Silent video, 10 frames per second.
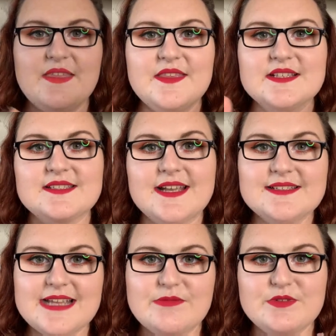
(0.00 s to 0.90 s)
Set
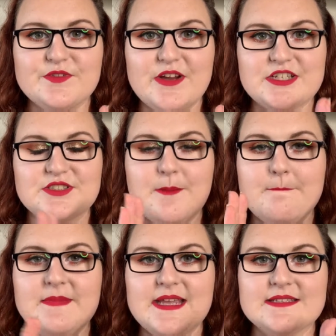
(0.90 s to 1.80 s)
and Refresh
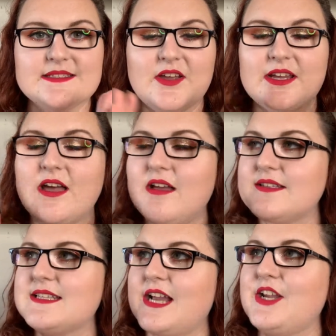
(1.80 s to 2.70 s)
Mist, I can't
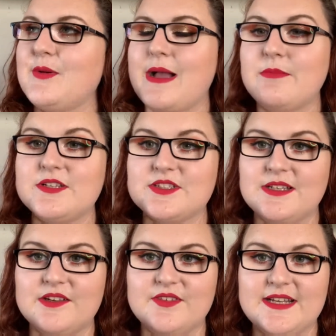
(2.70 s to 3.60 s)
tell you how much I
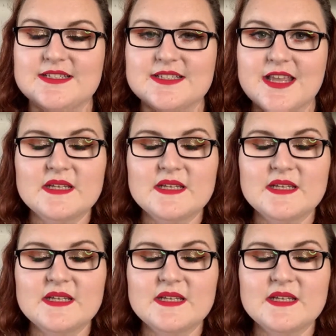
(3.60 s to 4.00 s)
love it.